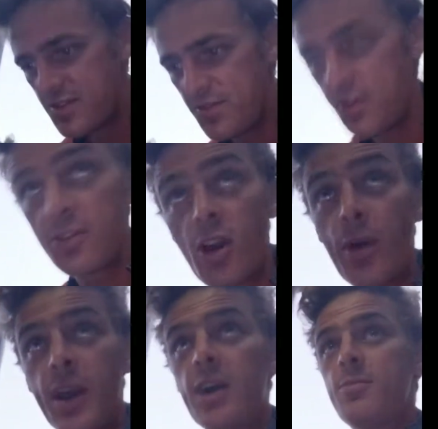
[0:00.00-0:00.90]
There's a few
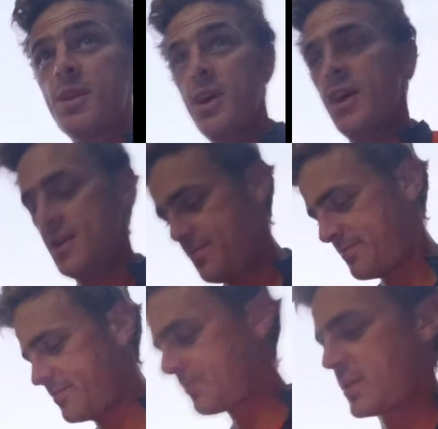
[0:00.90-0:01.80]
growing up there.
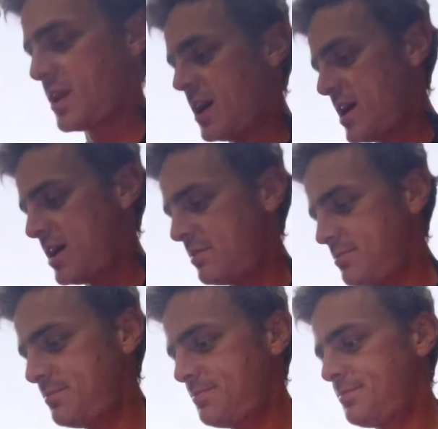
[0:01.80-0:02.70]

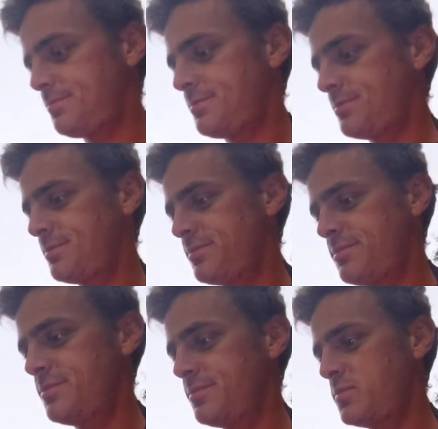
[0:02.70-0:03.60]
When
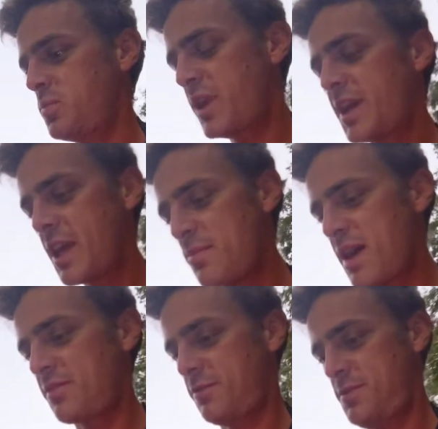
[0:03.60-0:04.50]
I
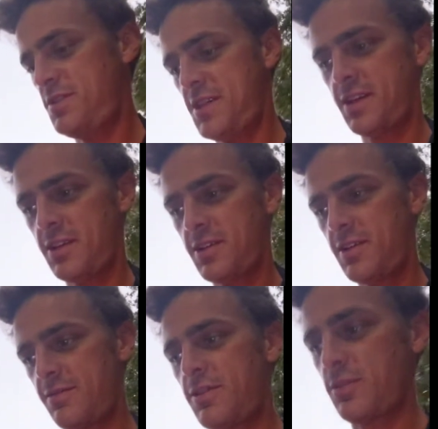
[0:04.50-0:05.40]
get back from New
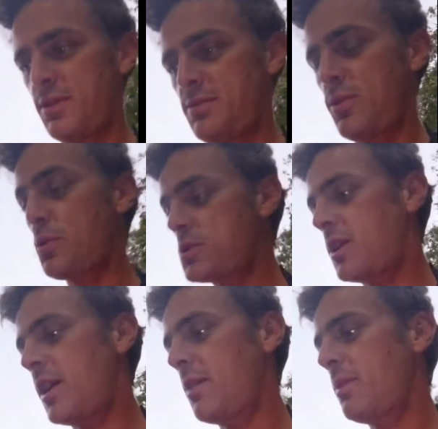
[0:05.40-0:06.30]
Zealand and I've got a bit more
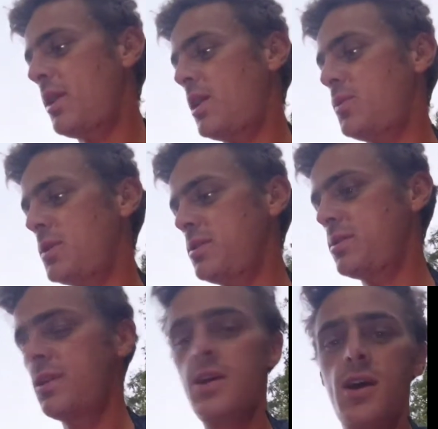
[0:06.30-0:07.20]
time, I
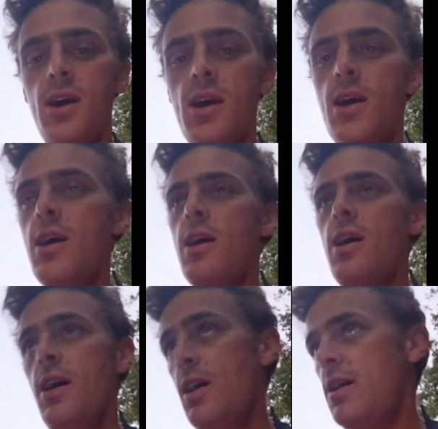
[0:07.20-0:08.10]
will
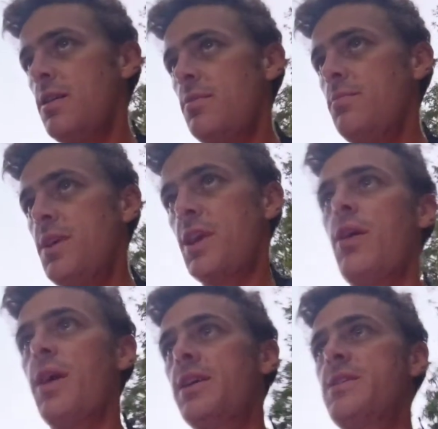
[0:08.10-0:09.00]
be
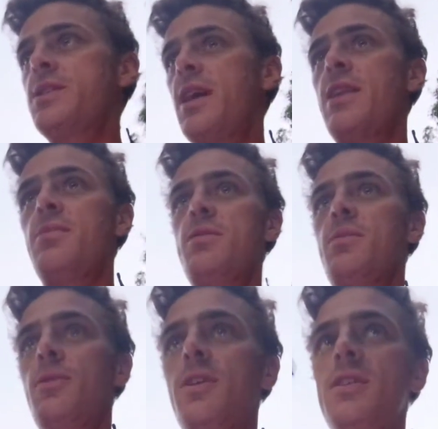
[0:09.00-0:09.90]
going into that a
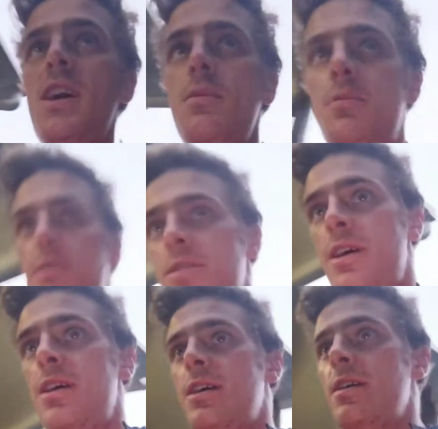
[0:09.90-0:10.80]
bit more in
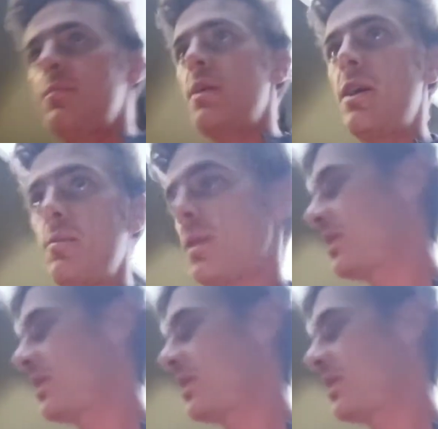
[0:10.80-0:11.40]
depth about